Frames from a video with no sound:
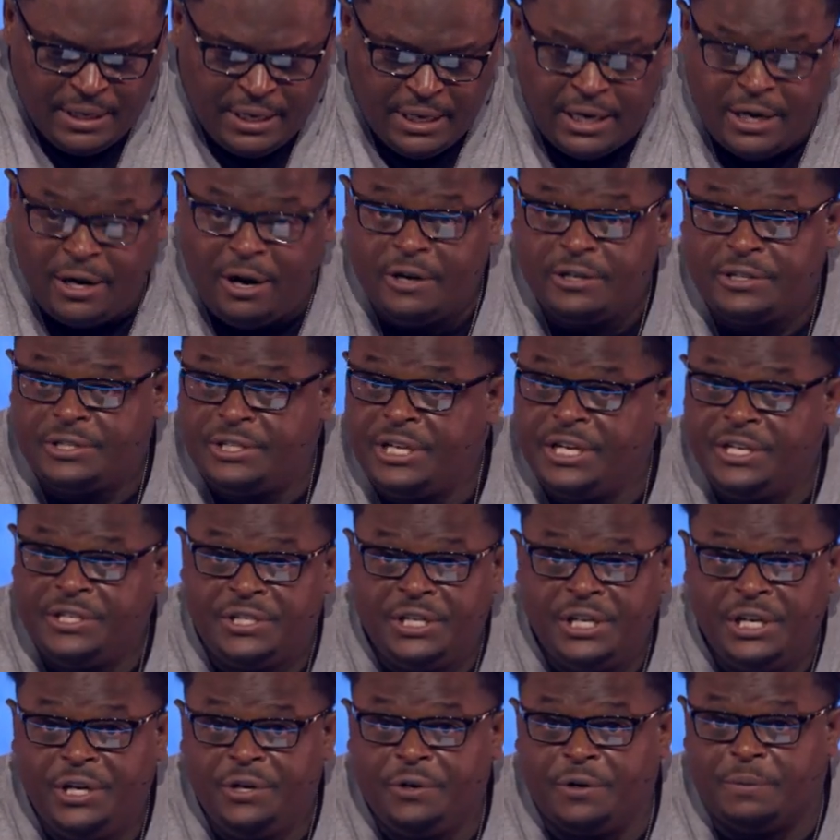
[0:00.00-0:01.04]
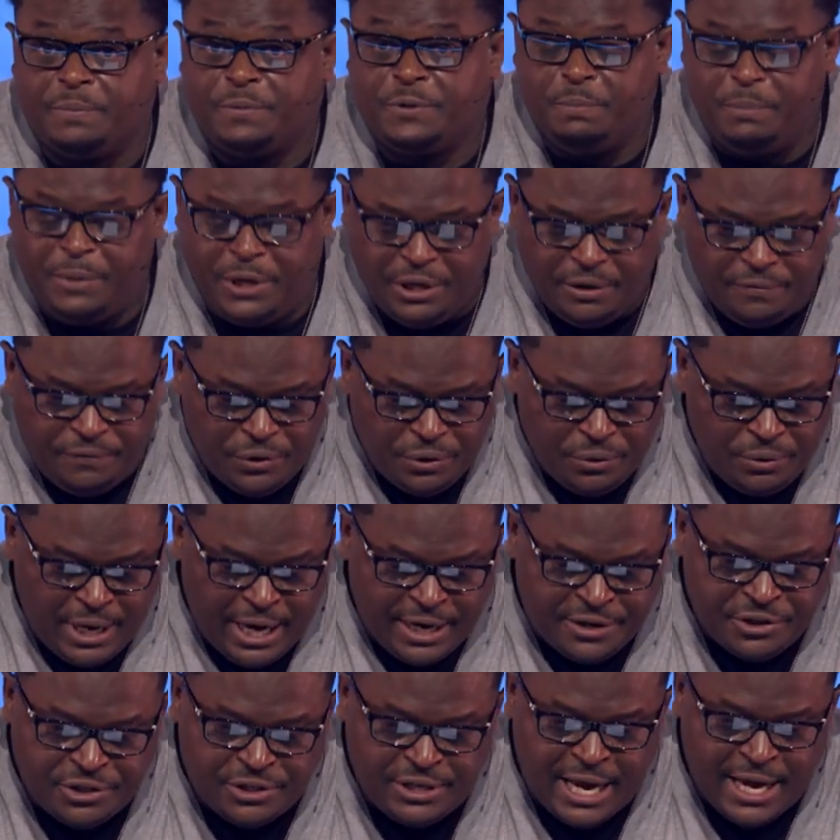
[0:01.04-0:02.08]
In our TC groups, many of you
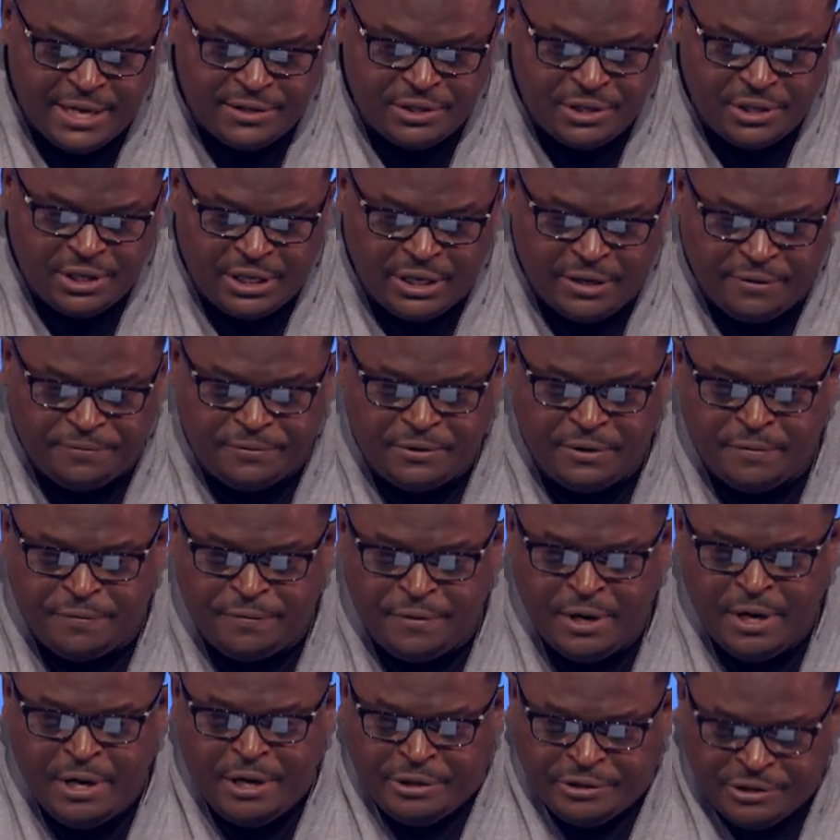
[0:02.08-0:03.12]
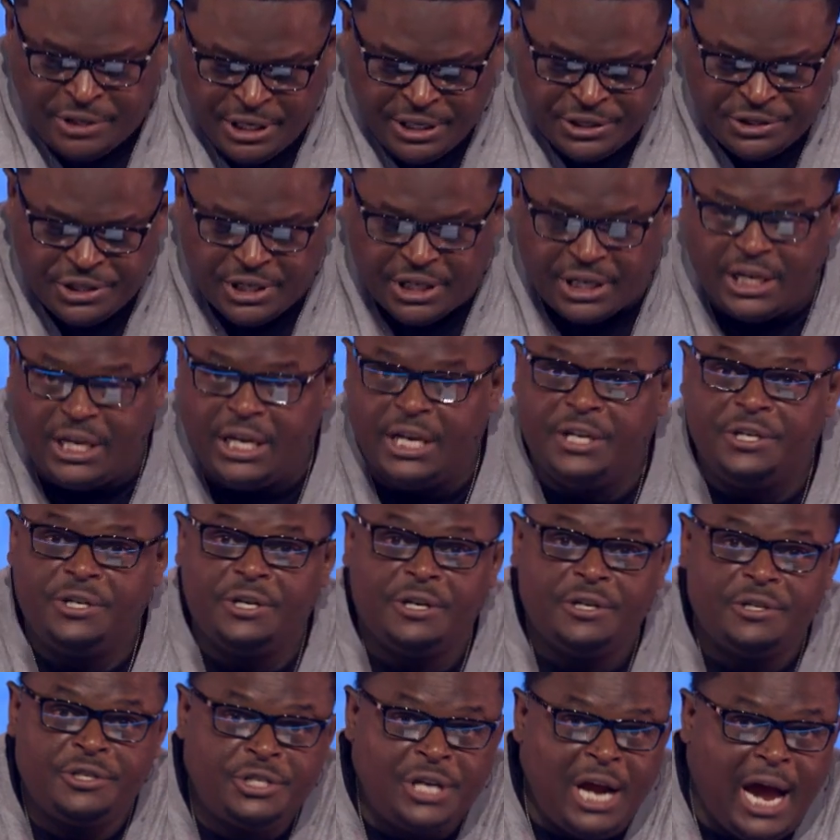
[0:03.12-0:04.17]
exercise the gift of teaching in
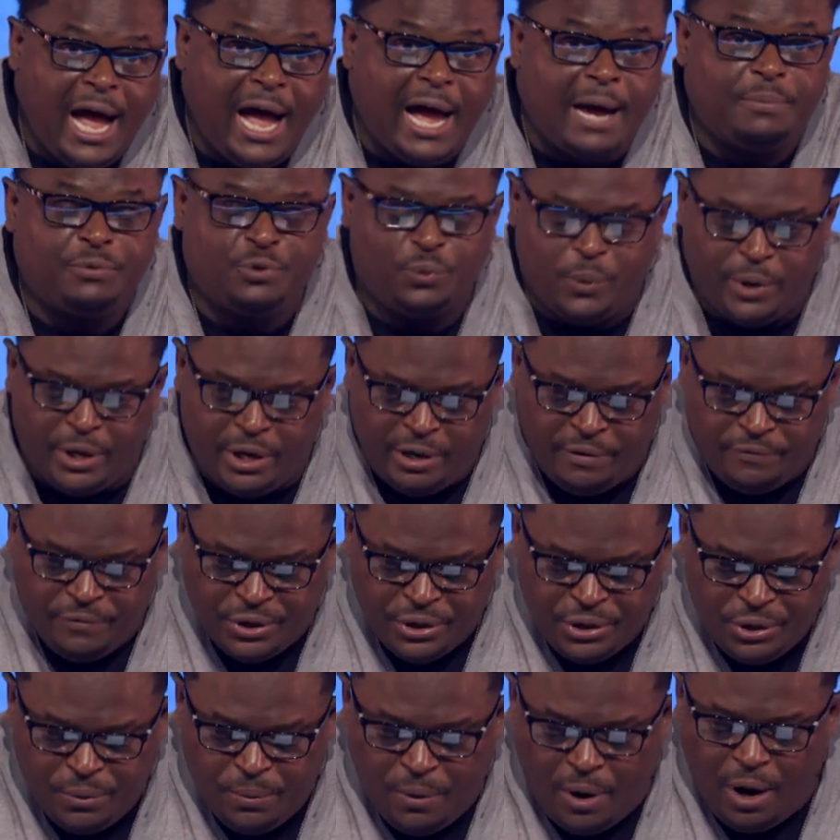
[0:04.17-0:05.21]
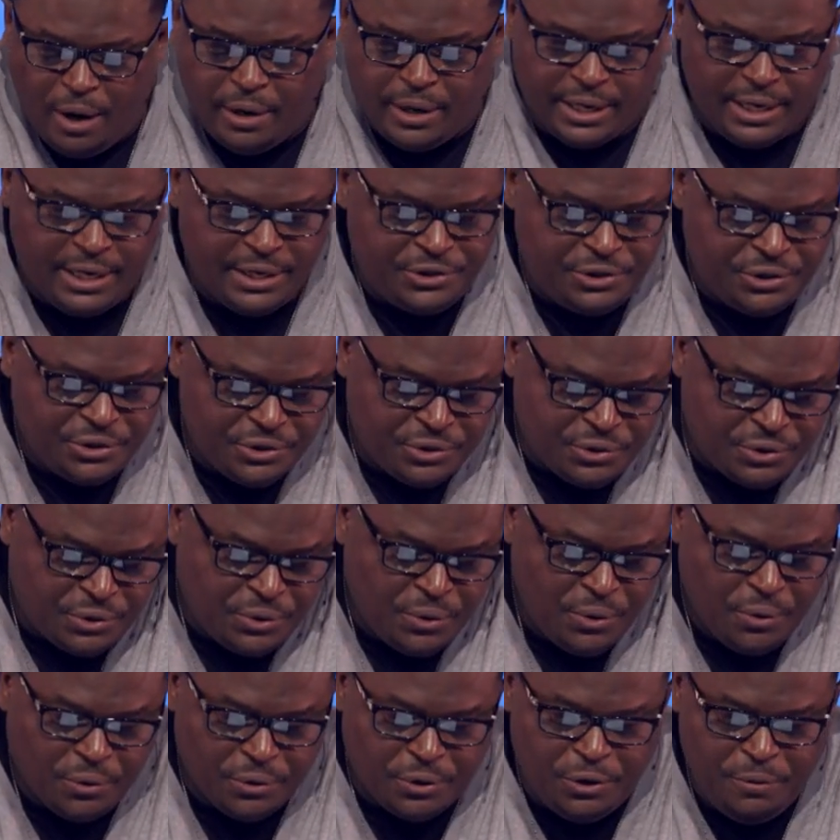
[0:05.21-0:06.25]
your jobs, wherever you are, at your
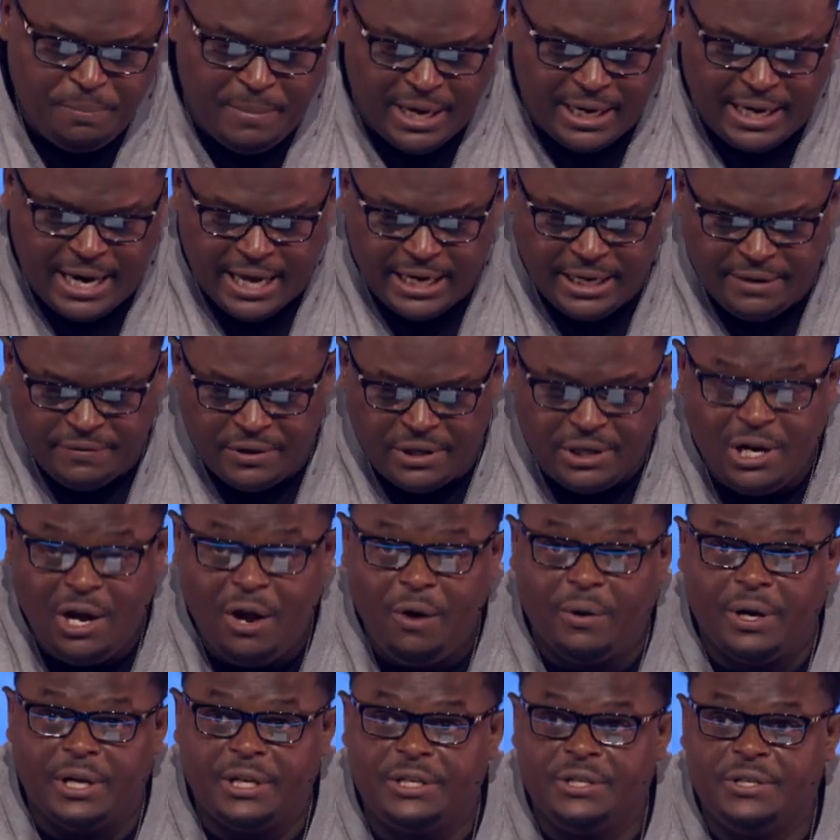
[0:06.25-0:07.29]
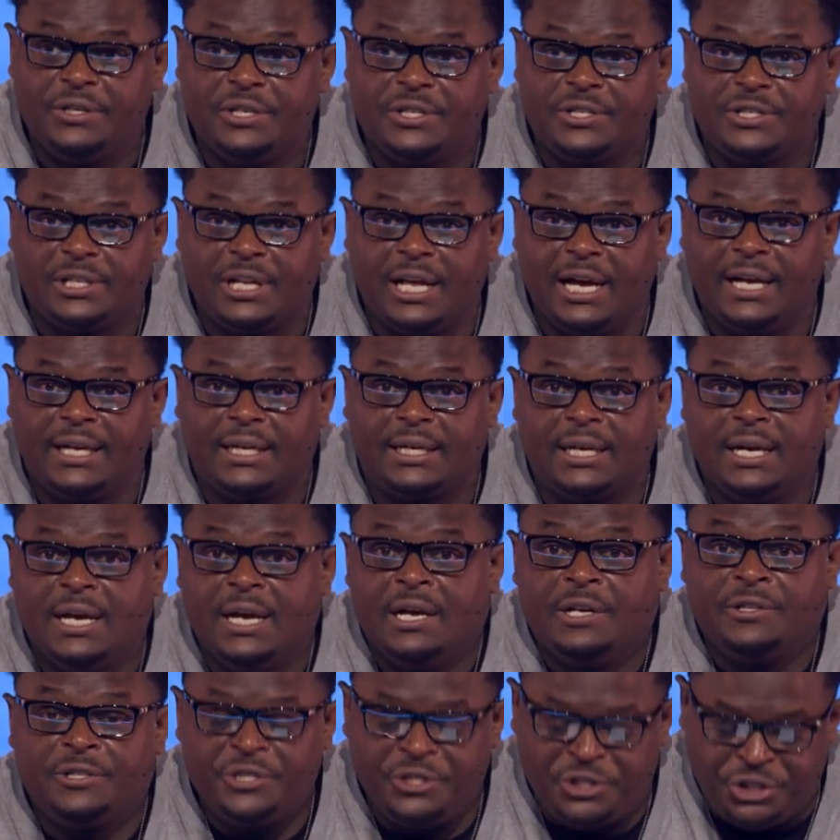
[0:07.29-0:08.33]
school. You may not even know it. You just like
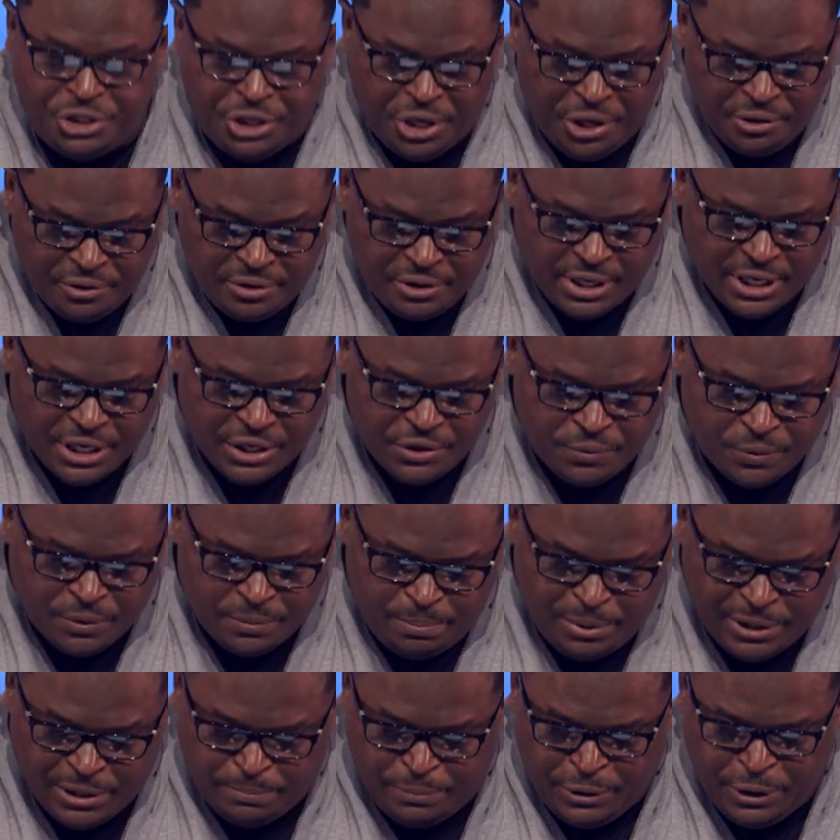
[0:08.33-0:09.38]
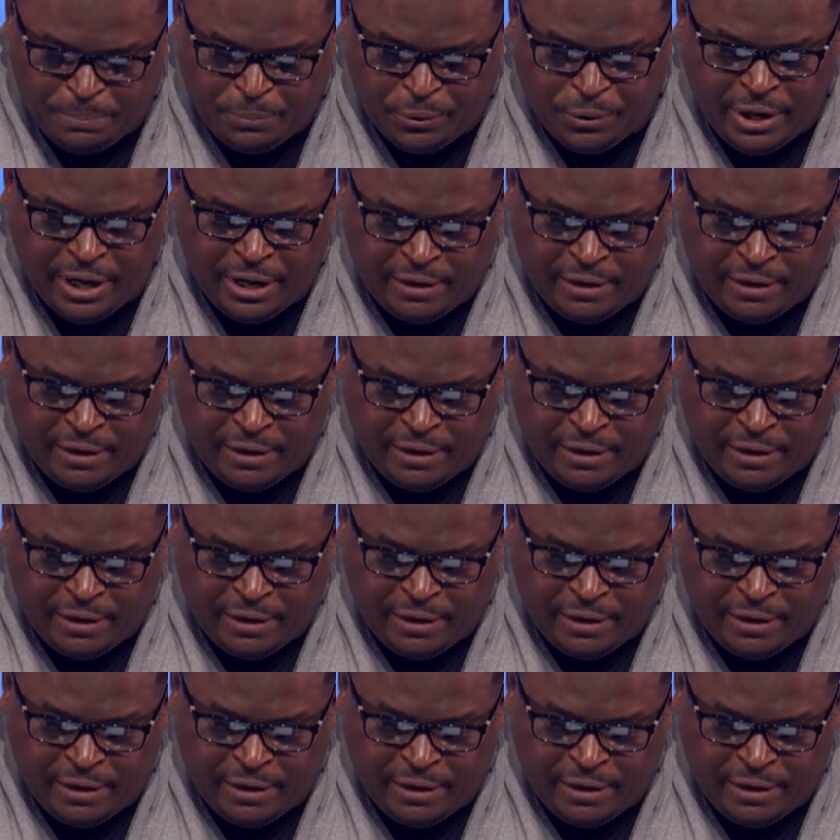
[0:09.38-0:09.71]
to share things with people.